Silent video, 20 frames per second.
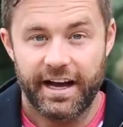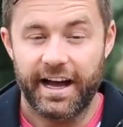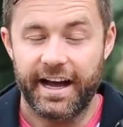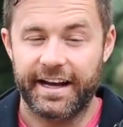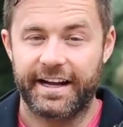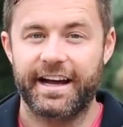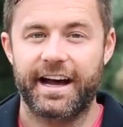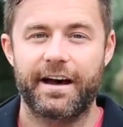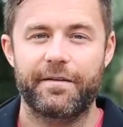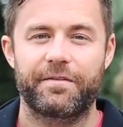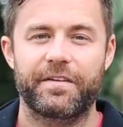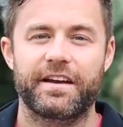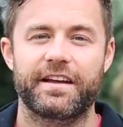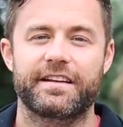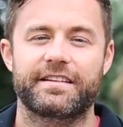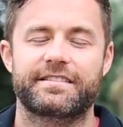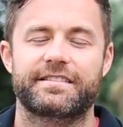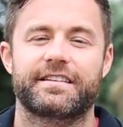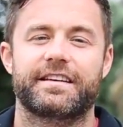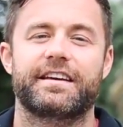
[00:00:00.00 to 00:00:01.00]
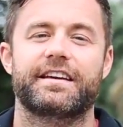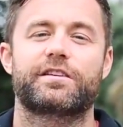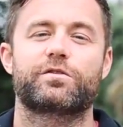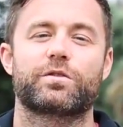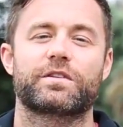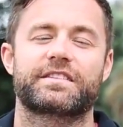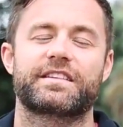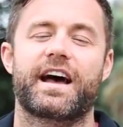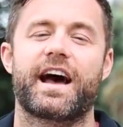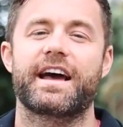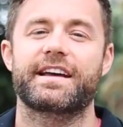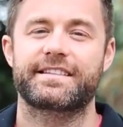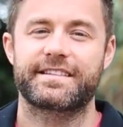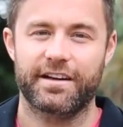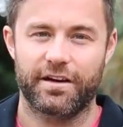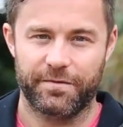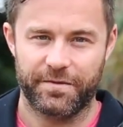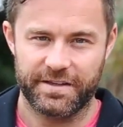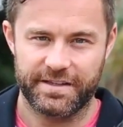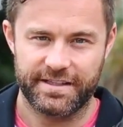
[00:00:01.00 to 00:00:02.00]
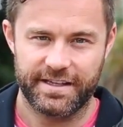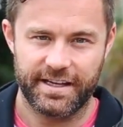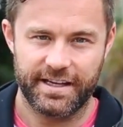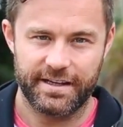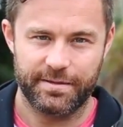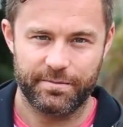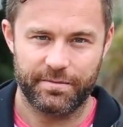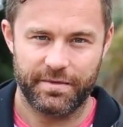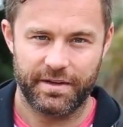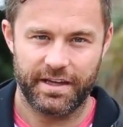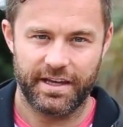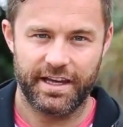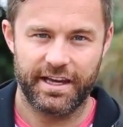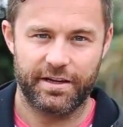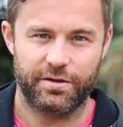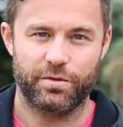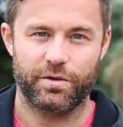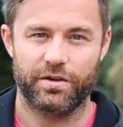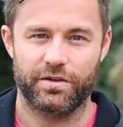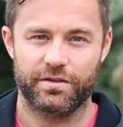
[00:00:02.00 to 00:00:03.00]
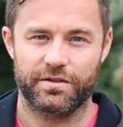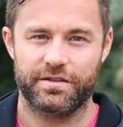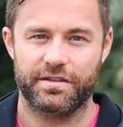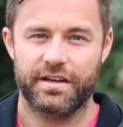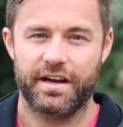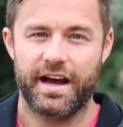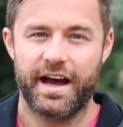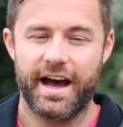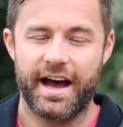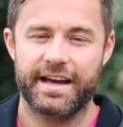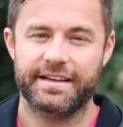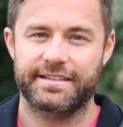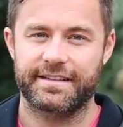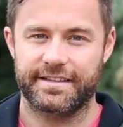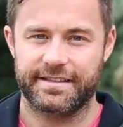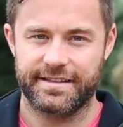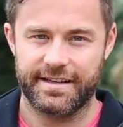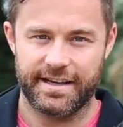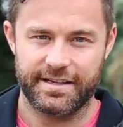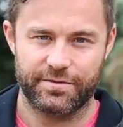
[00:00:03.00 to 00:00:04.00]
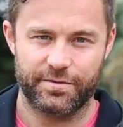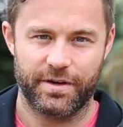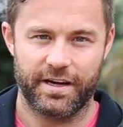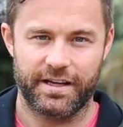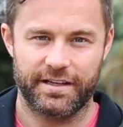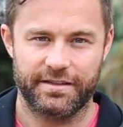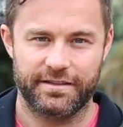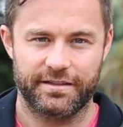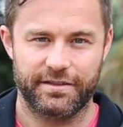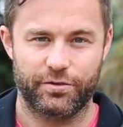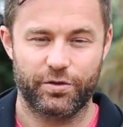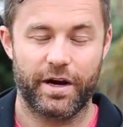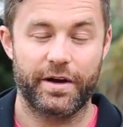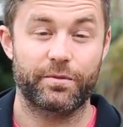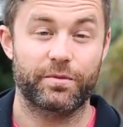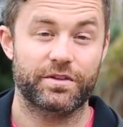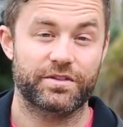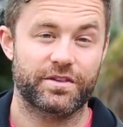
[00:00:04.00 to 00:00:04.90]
High confidence equals high self-esteem equals high success rate. Great